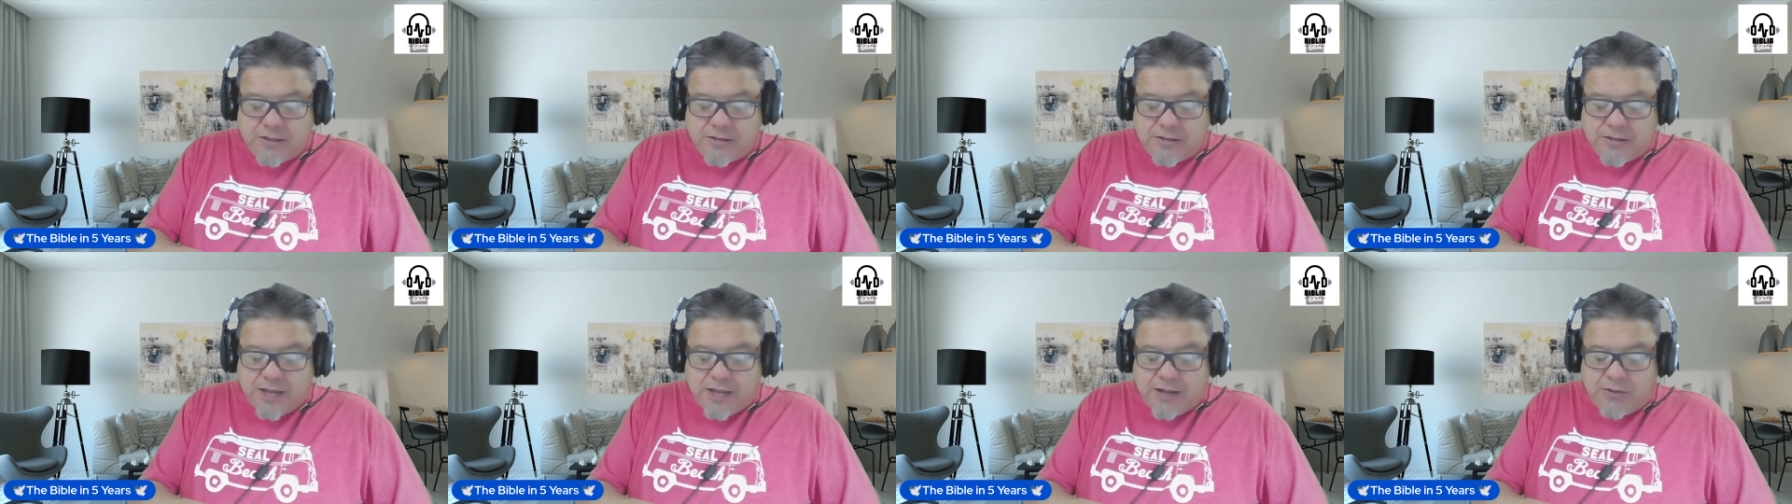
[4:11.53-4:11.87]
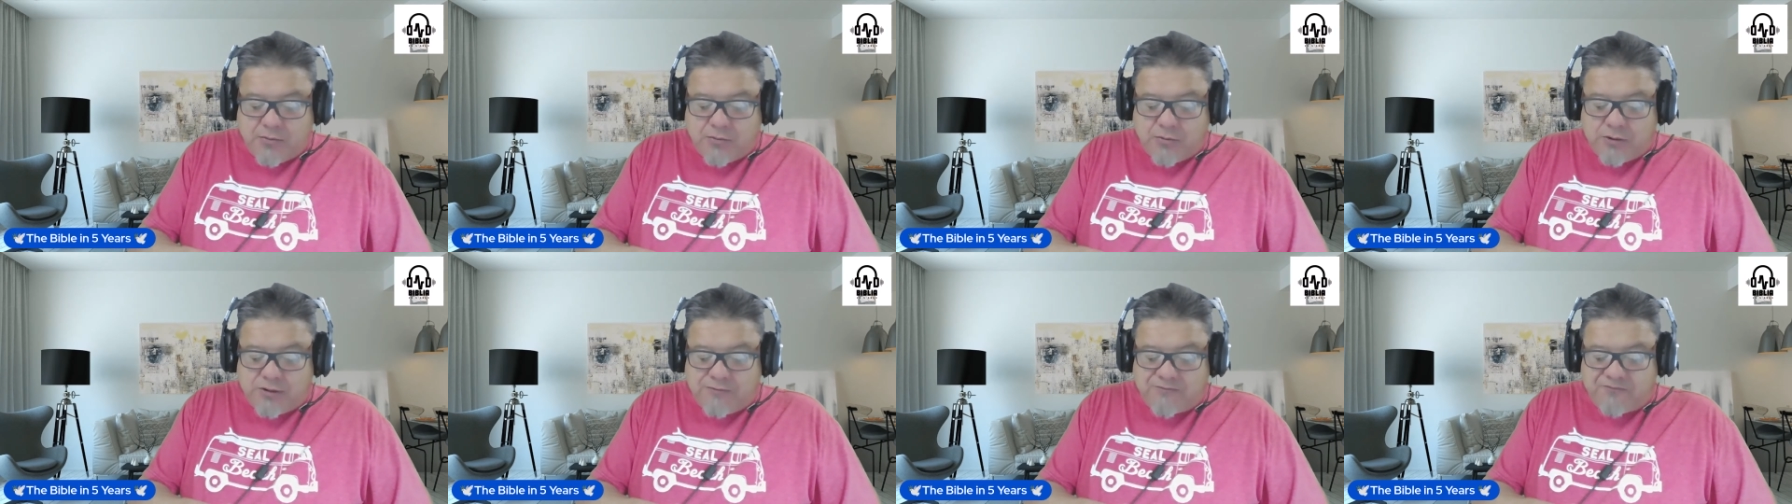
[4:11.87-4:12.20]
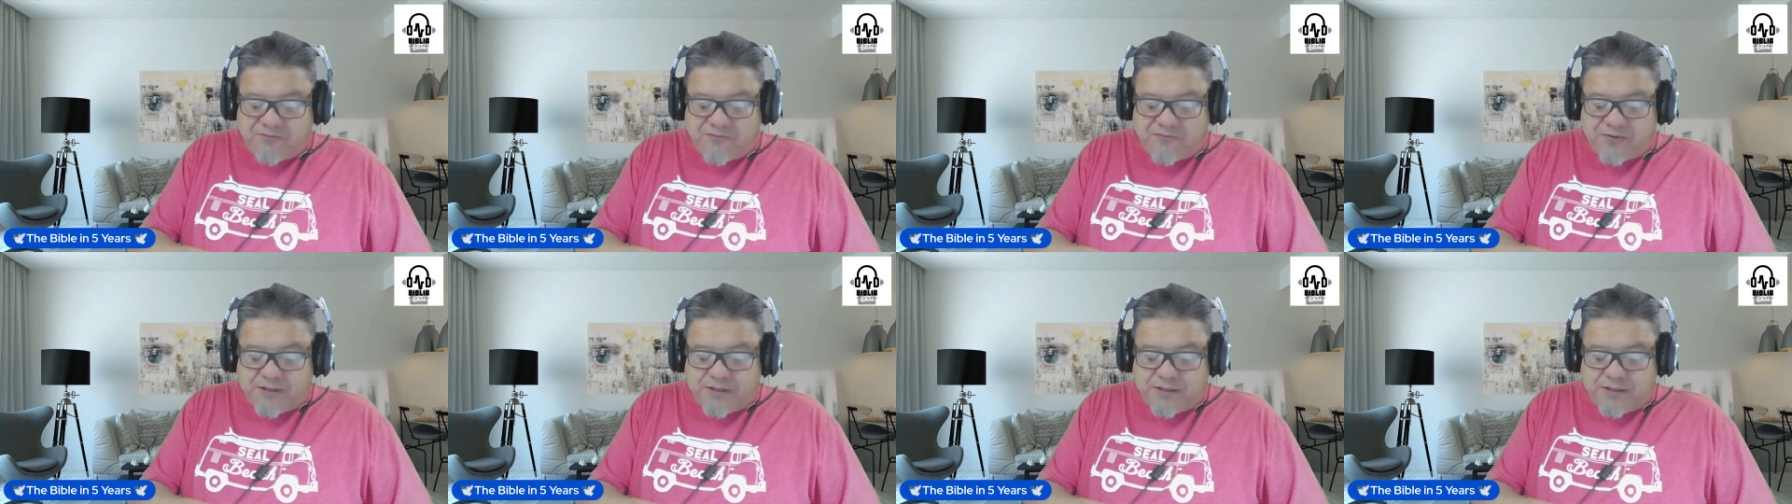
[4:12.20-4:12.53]
They will
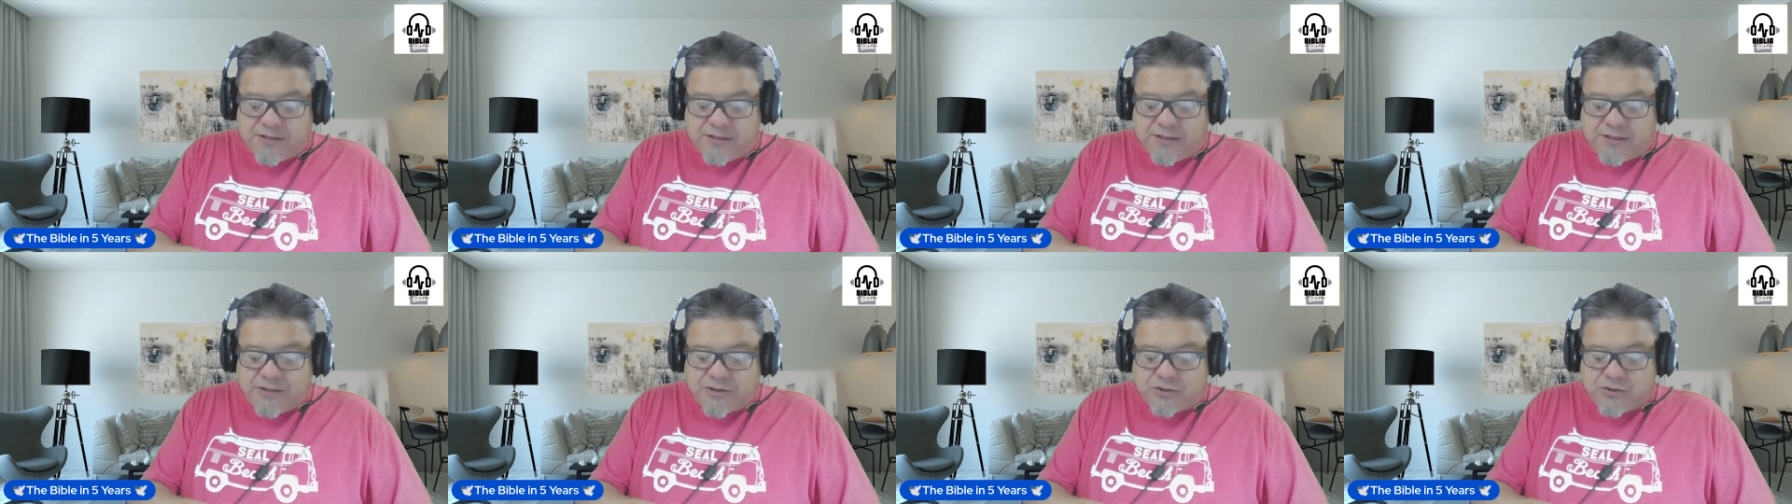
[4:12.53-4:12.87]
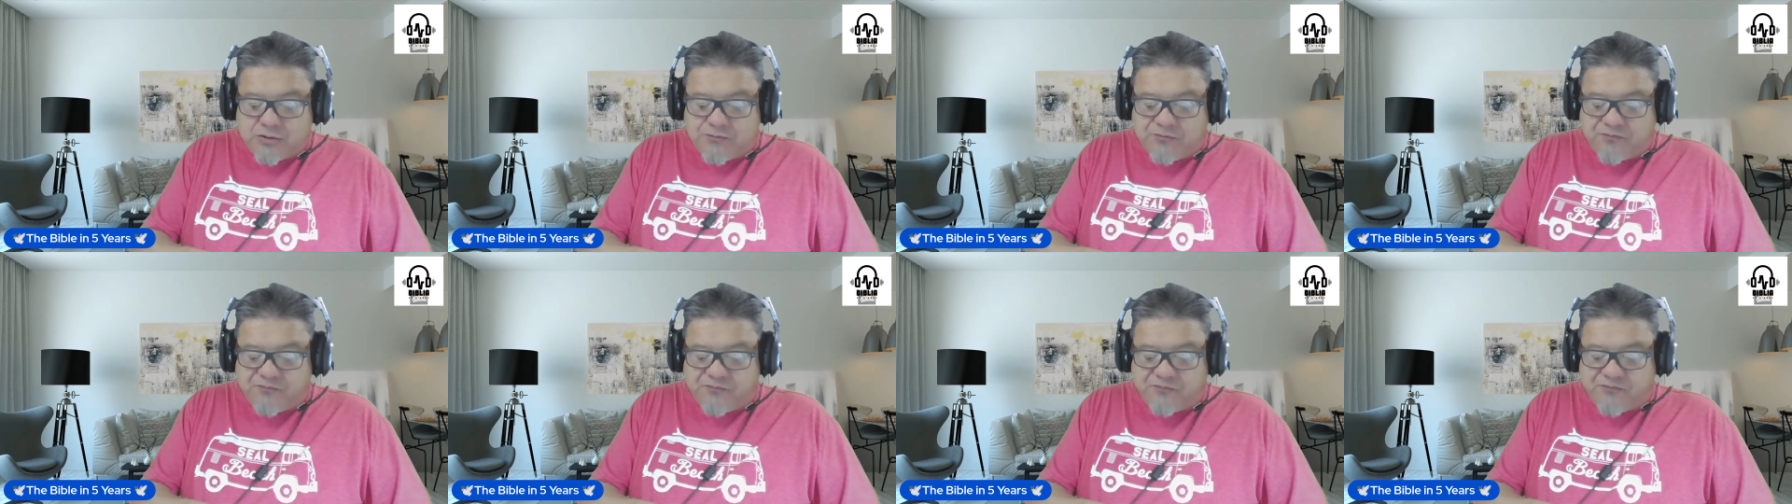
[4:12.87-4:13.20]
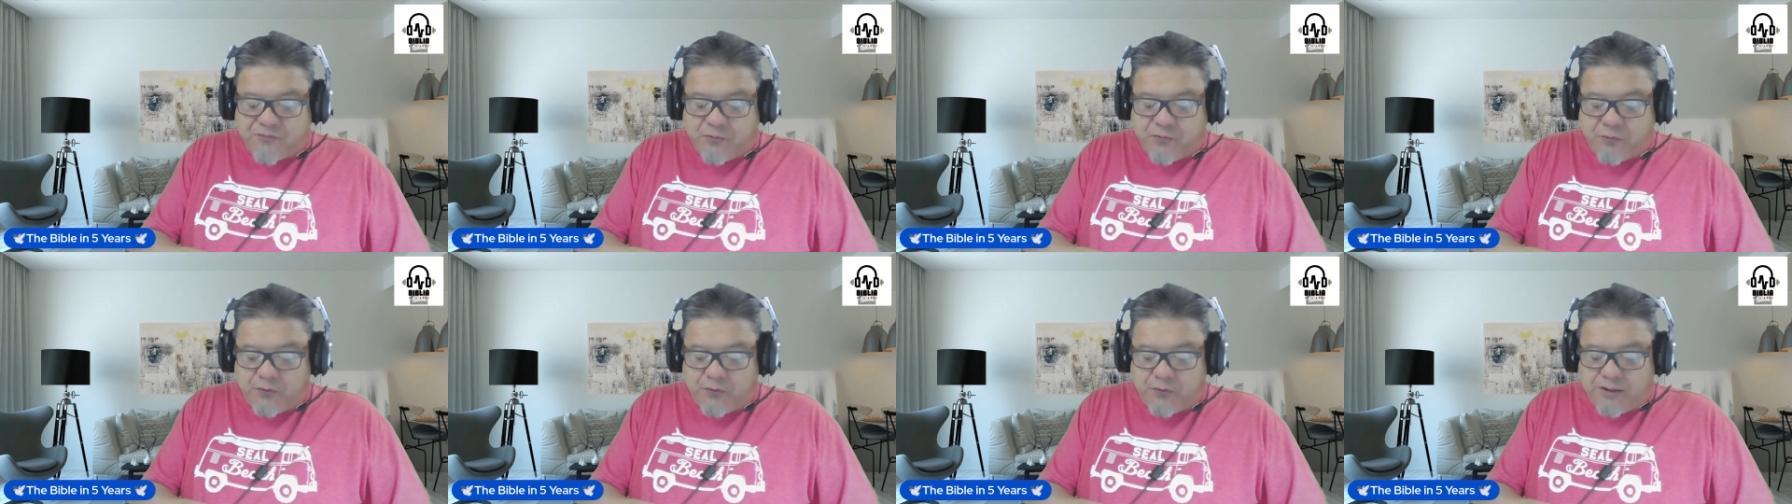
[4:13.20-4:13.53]
fit into
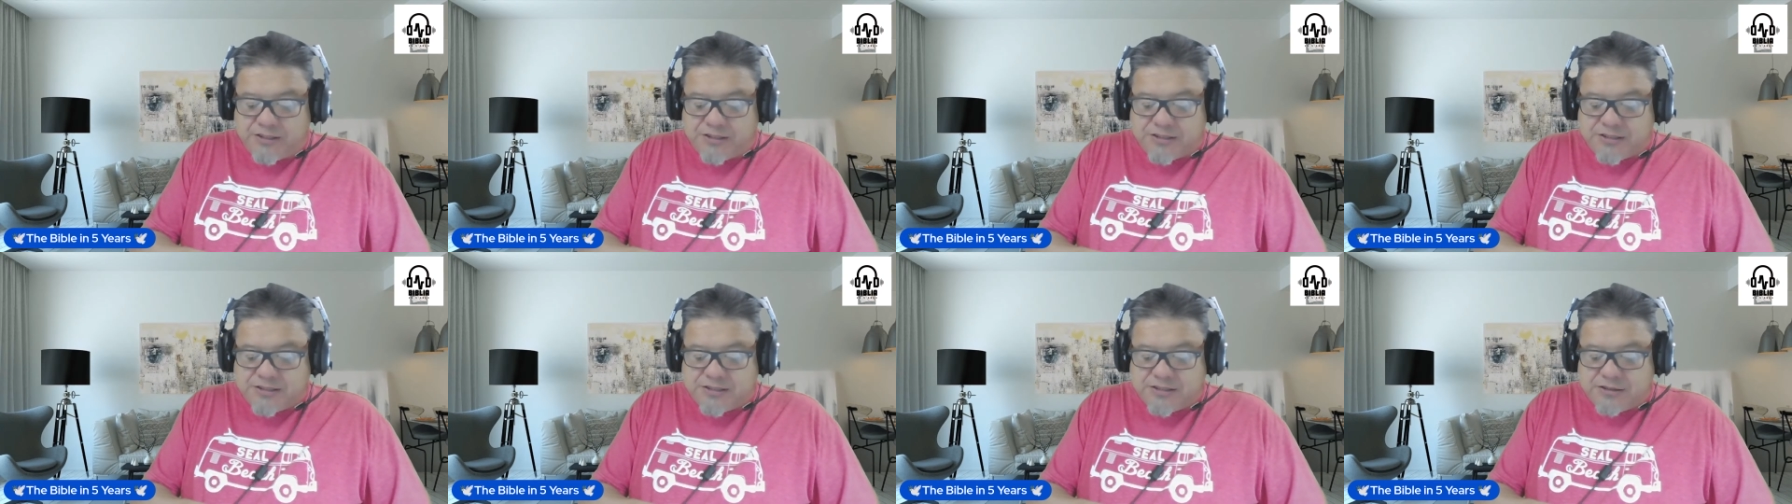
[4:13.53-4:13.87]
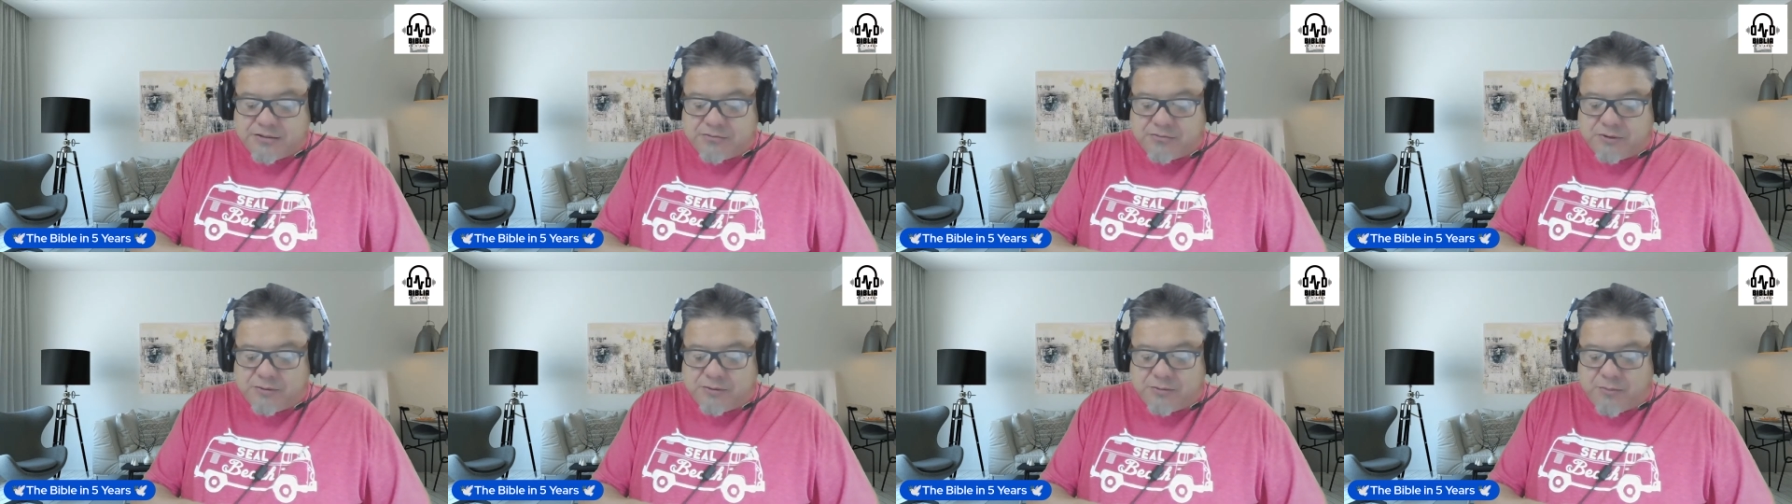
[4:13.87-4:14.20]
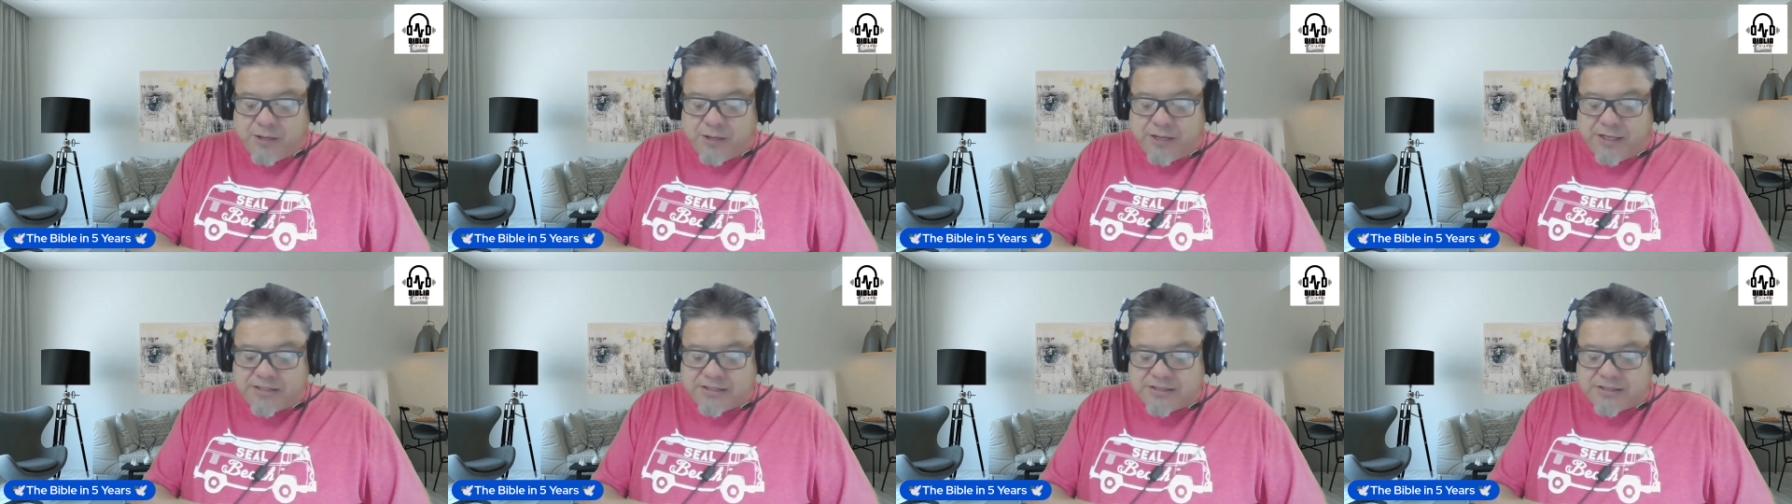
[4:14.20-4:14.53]
40 silver
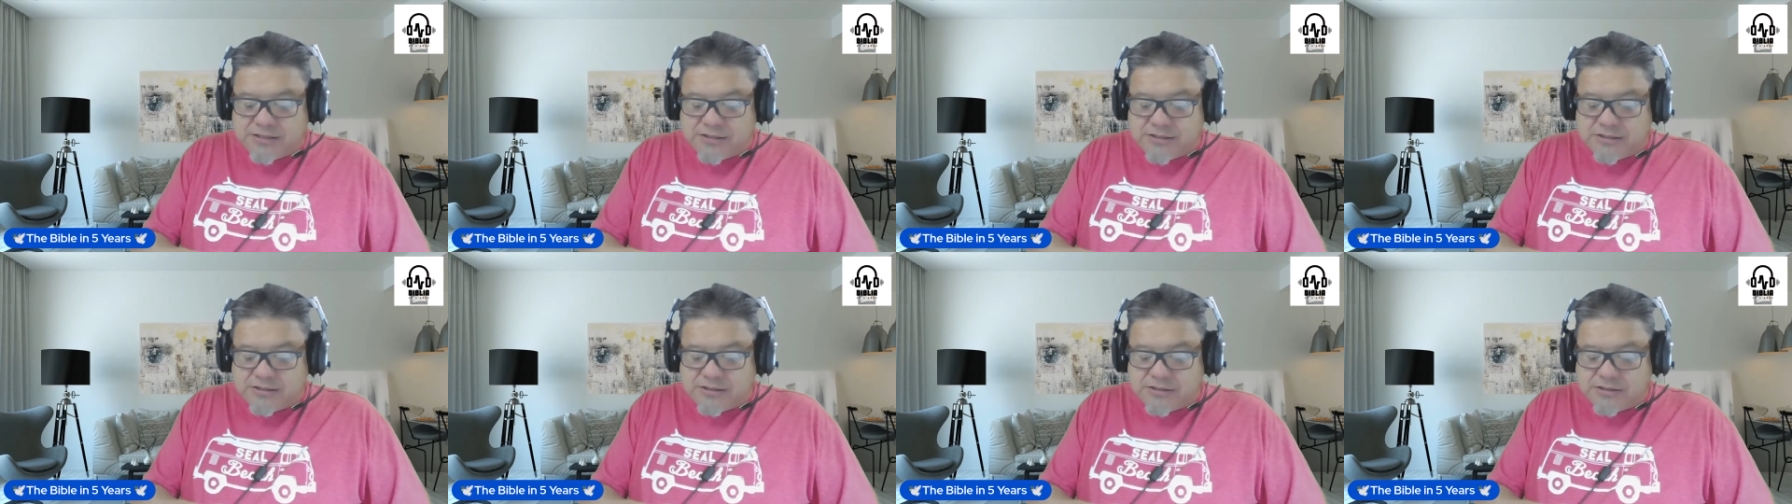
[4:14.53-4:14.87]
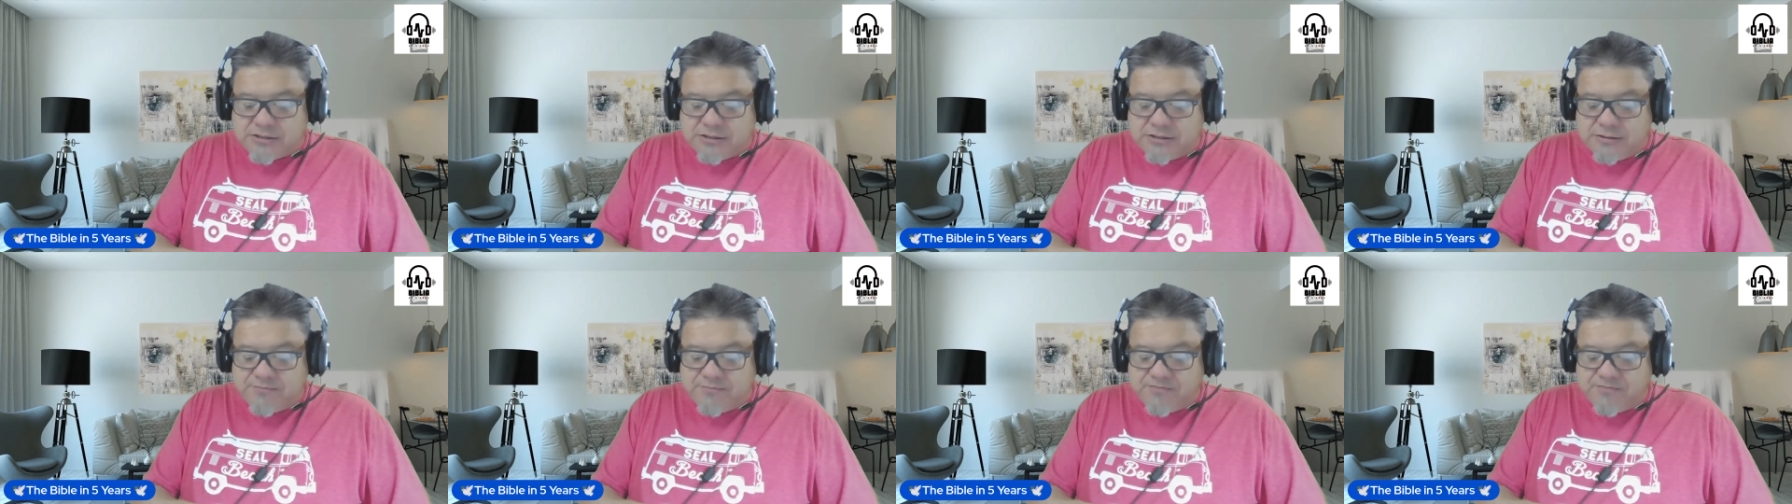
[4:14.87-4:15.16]
bases,